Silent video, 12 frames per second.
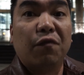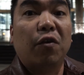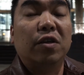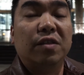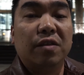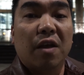
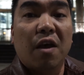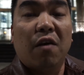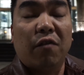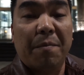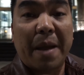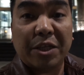for,
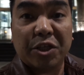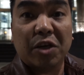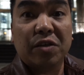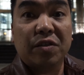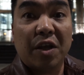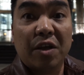for
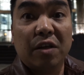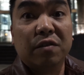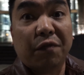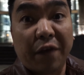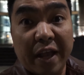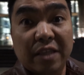bachelor singles,
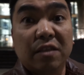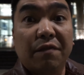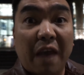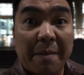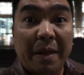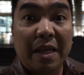friends,
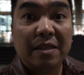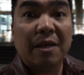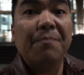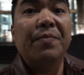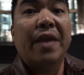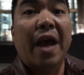families
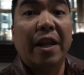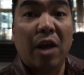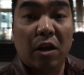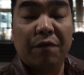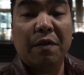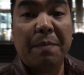and
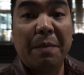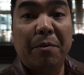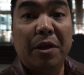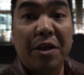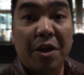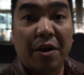all of the
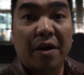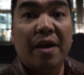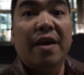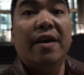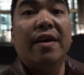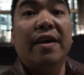people here
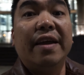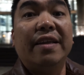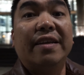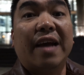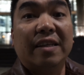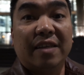
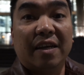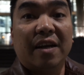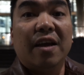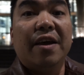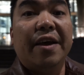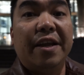in Qatar,
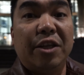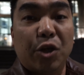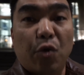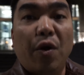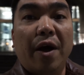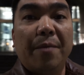in
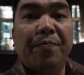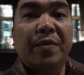Doha.